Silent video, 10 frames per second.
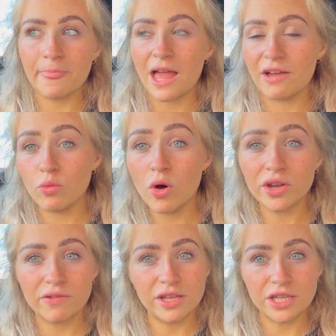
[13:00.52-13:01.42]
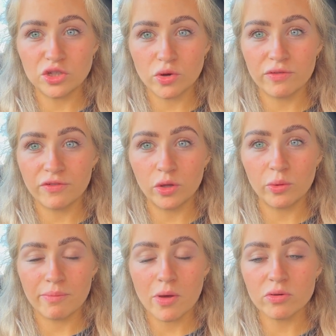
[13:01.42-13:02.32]
F1. I really enjoy
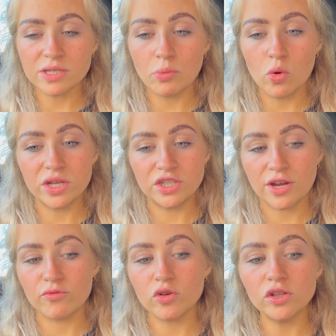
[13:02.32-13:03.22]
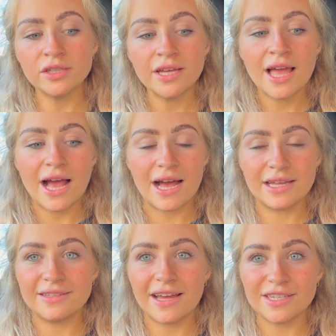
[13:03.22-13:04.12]
following motorsport in general,
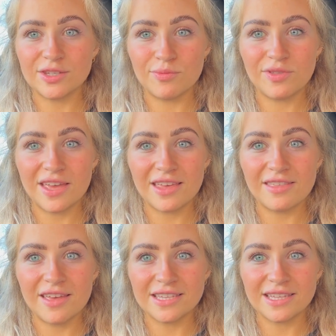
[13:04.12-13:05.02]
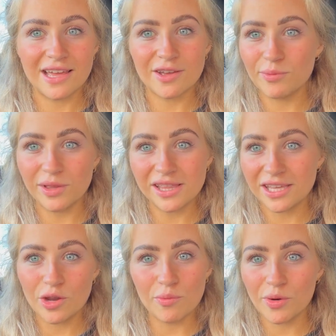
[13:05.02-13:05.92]
and that is something that is like completely
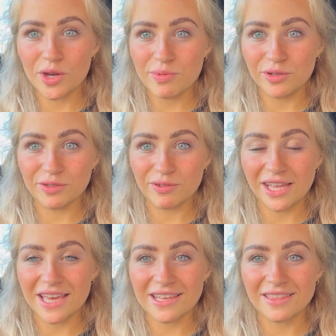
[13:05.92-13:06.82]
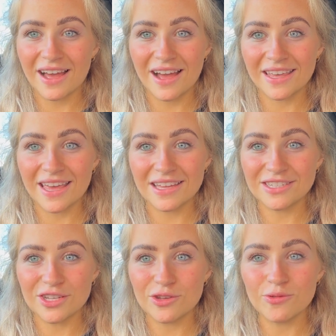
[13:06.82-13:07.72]
non-bodybuilding related that I get
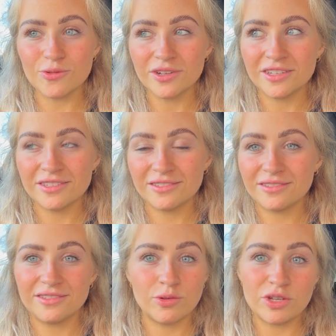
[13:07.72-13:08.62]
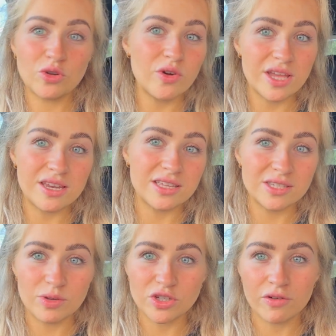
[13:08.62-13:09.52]
to enjoy and
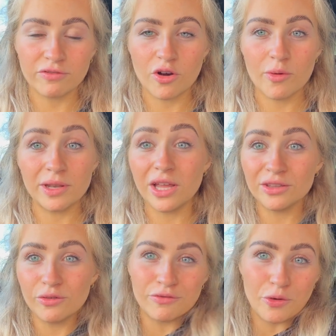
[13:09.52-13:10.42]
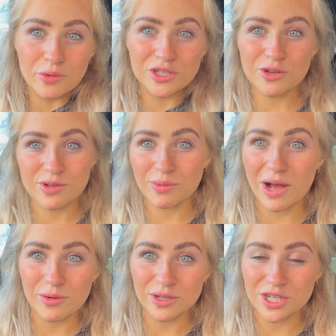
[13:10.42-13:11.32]
switch off from and look forward to as
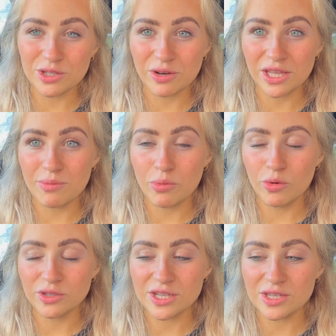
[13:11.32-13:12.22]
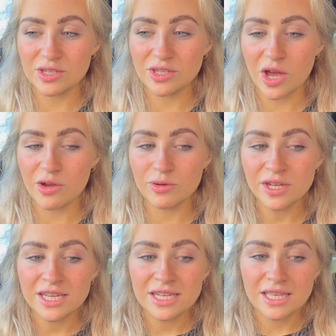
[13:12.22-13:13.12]
well, which is really important. So
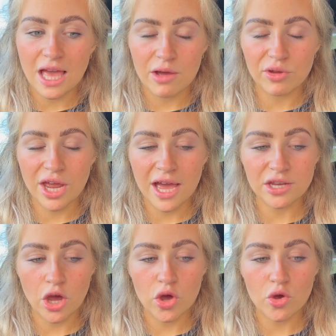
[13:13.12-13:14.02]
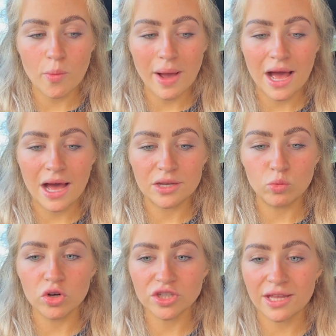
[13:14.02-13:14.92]
yeah, I'm gonna head home and
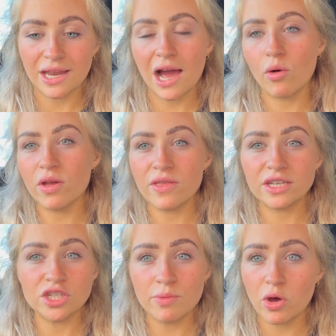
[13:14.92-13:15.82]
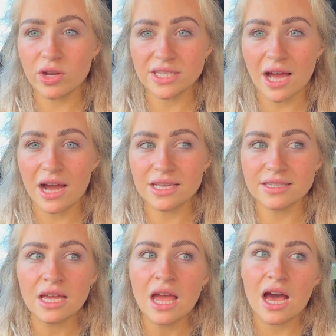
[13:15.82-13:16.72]
watch that now. And then, to be honest
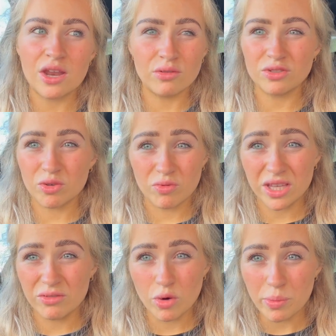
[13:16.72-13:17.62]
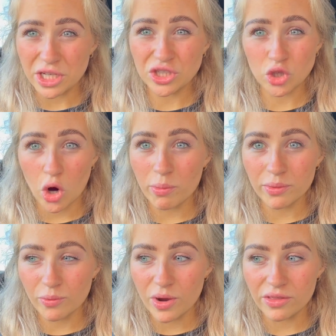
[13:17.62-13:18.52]
guys, I know I've done a really rubbish job
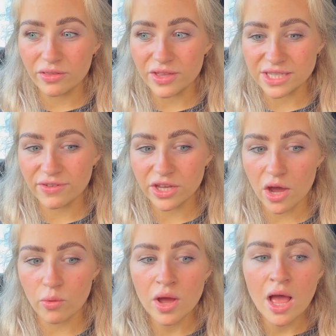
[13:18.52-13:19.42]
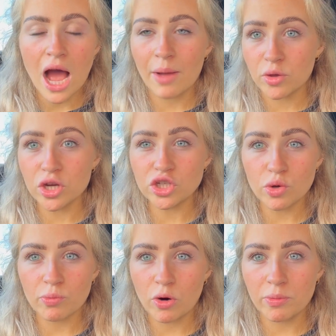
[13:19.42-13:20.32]
with this video. I'm gonna do
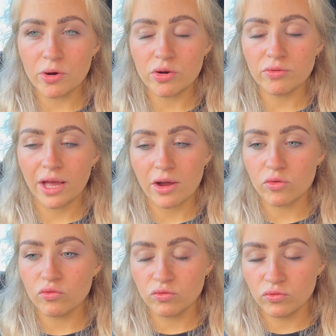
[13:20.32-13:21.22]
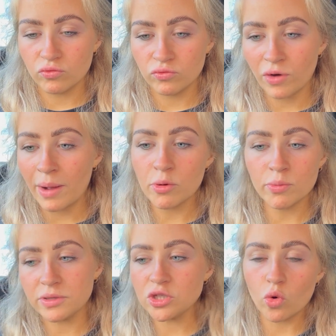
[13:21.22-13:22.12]
a proper like wrap
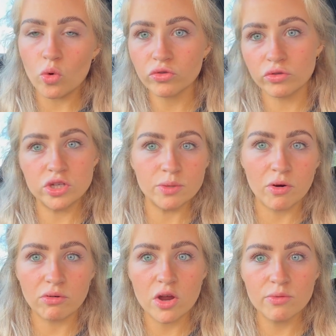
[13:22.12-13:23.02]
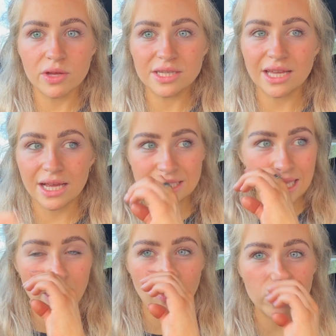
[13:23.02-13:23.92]
up and talk through tomorrow, because like I say,
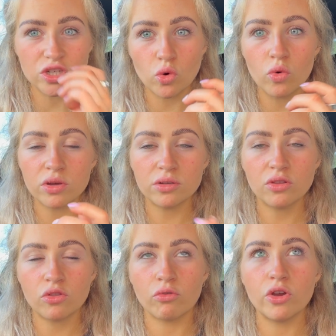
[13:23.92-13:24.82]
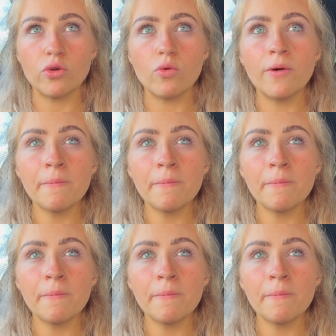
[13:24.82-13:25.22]
I want to talk through